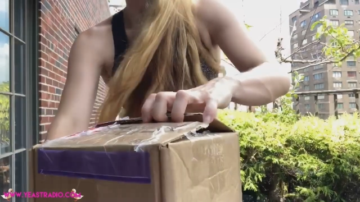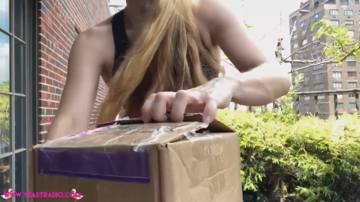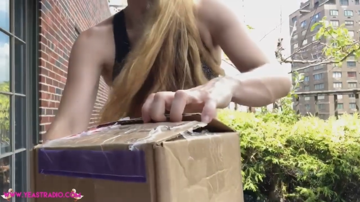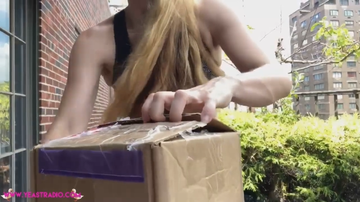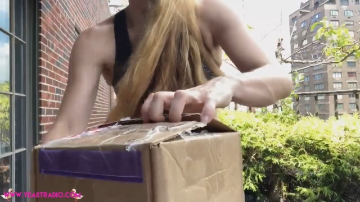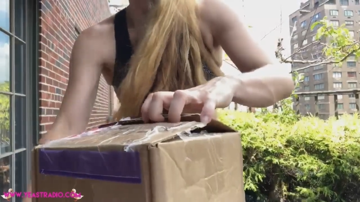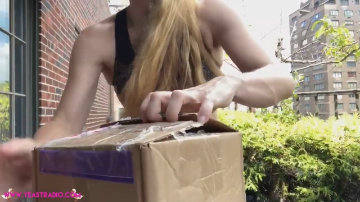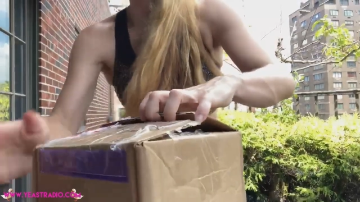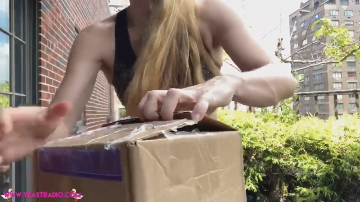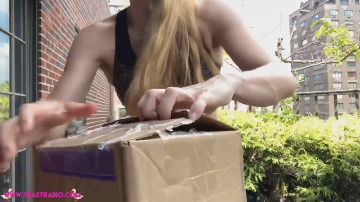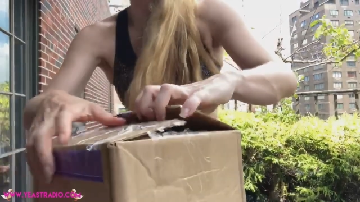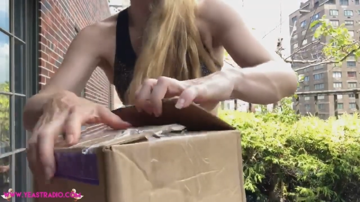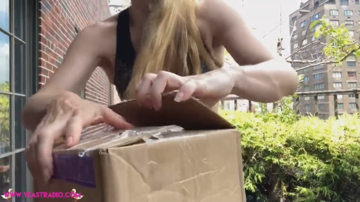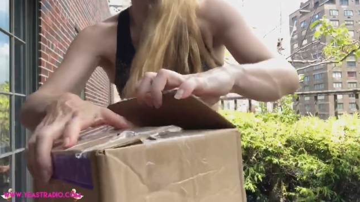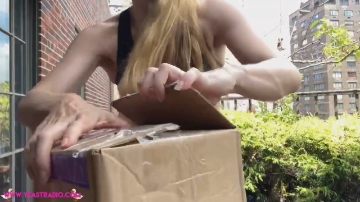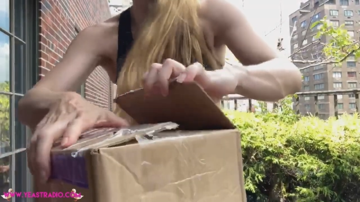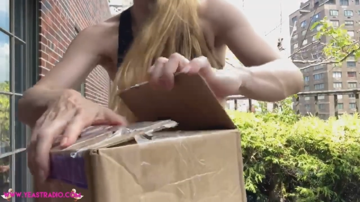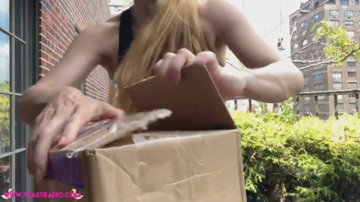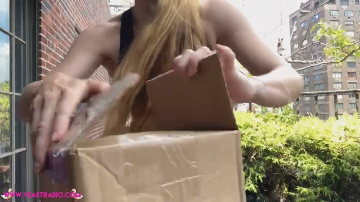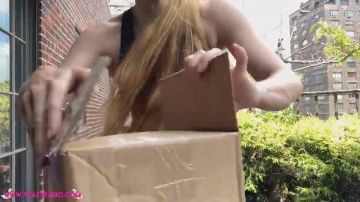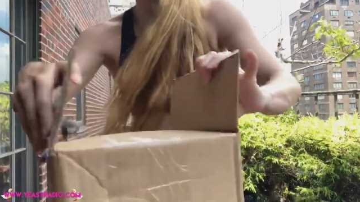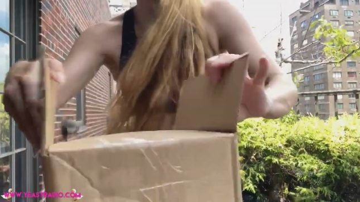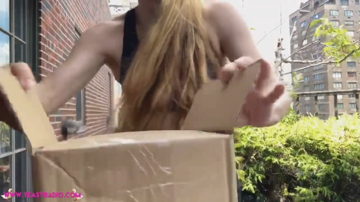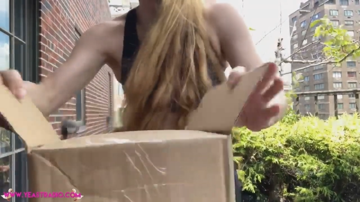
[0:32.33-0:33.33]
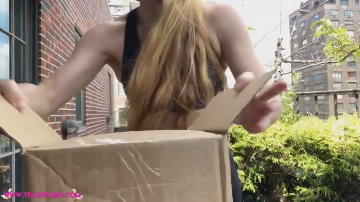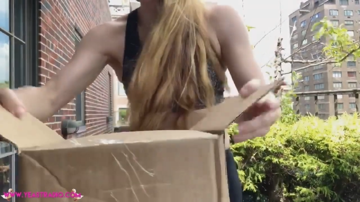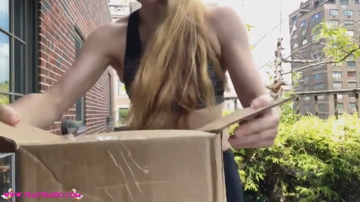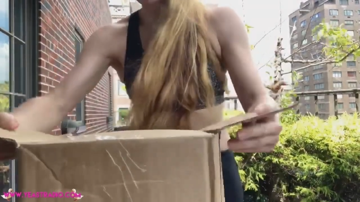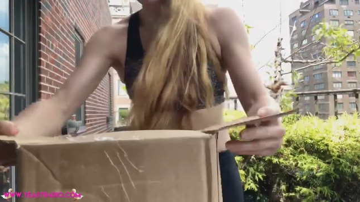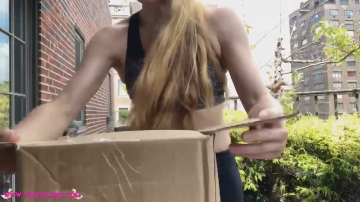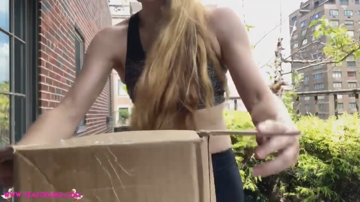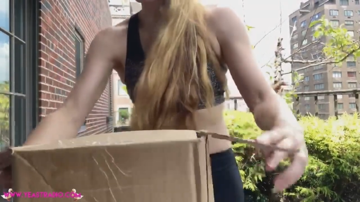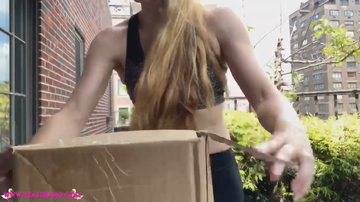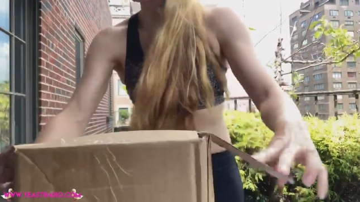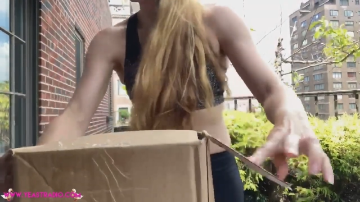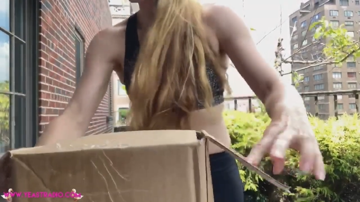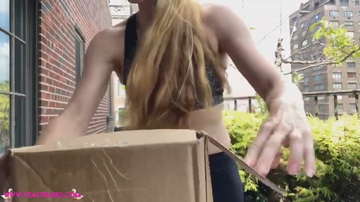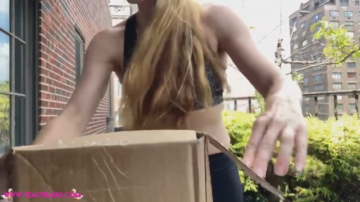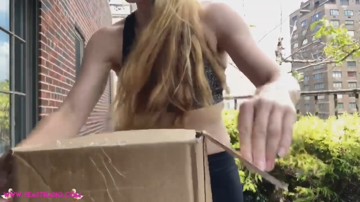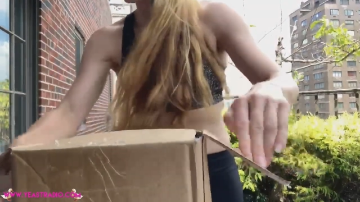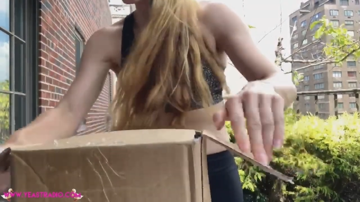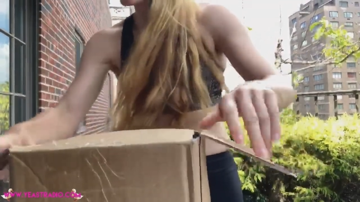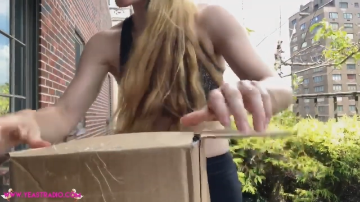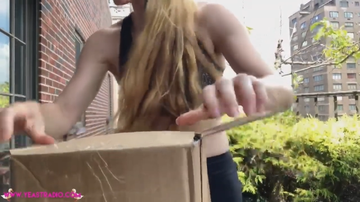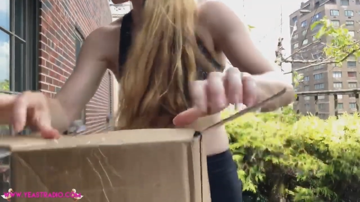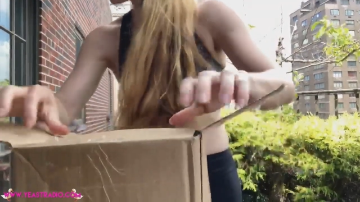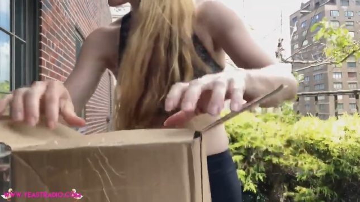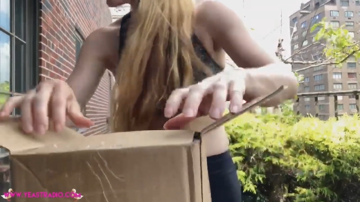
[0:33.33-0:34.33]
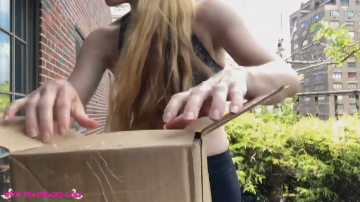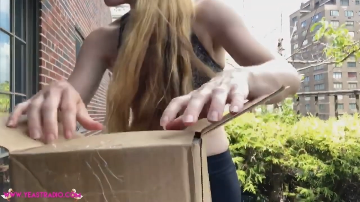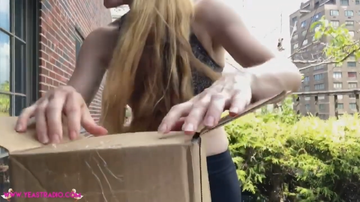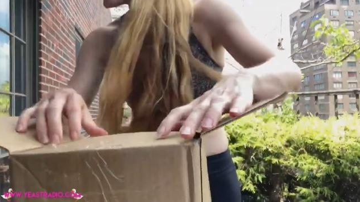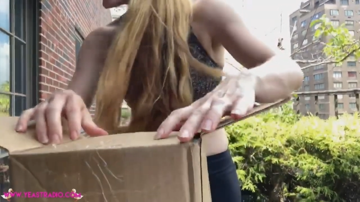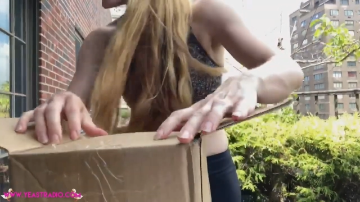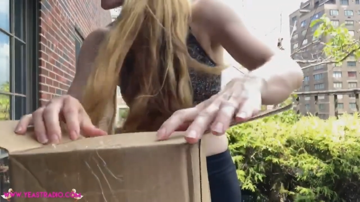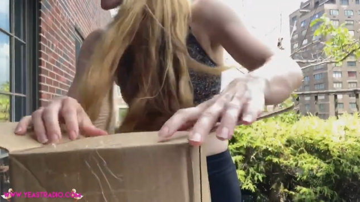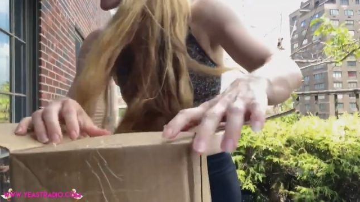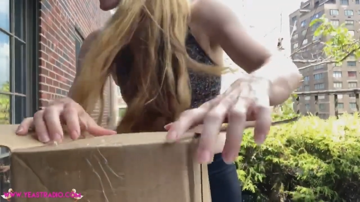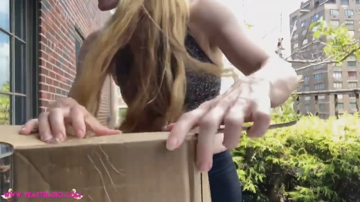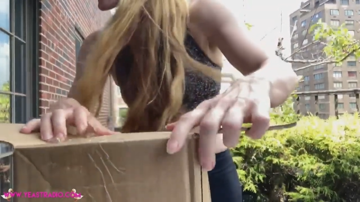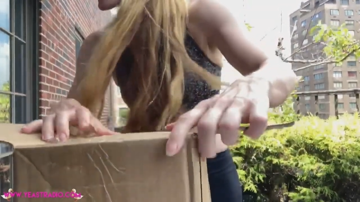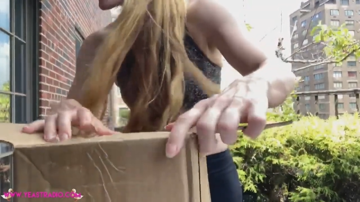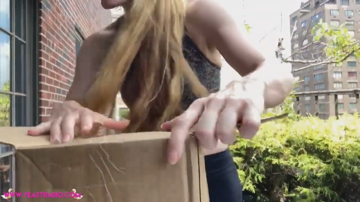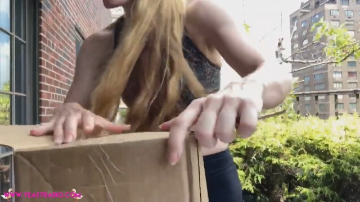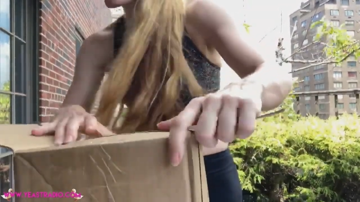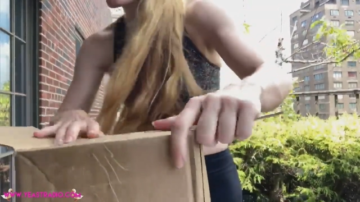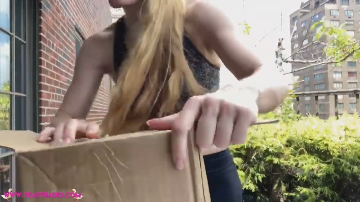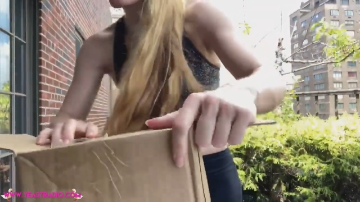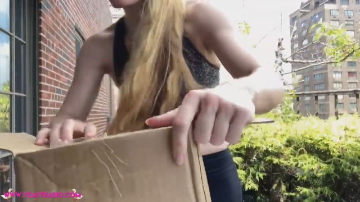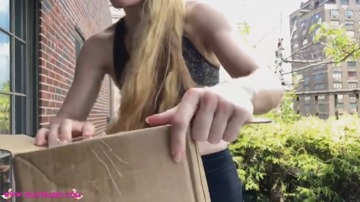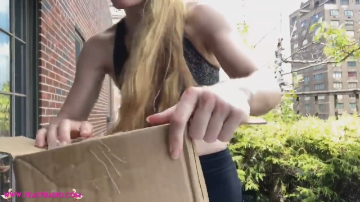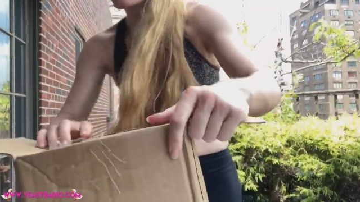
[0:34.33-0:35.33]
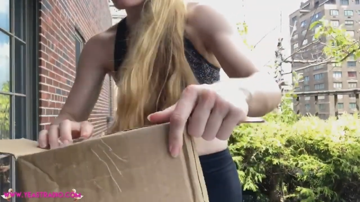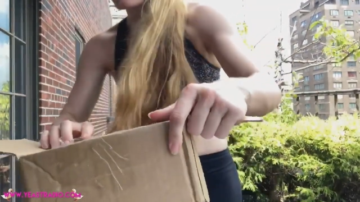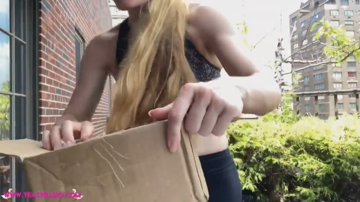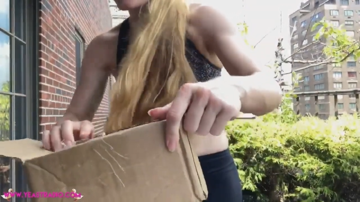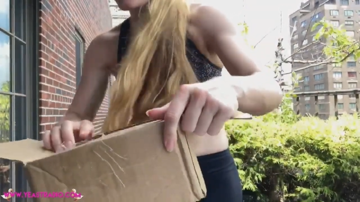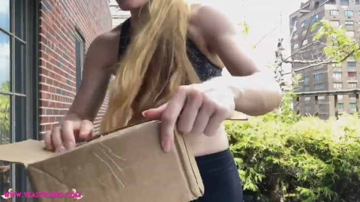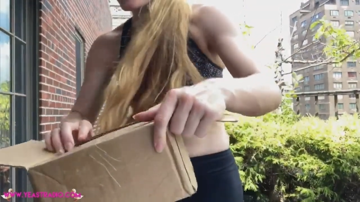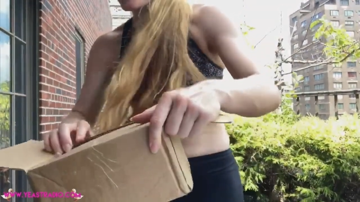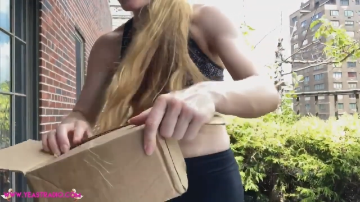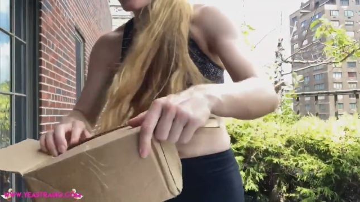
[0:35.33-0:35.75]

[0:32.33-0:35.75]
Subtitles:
[unreadable: no face in view]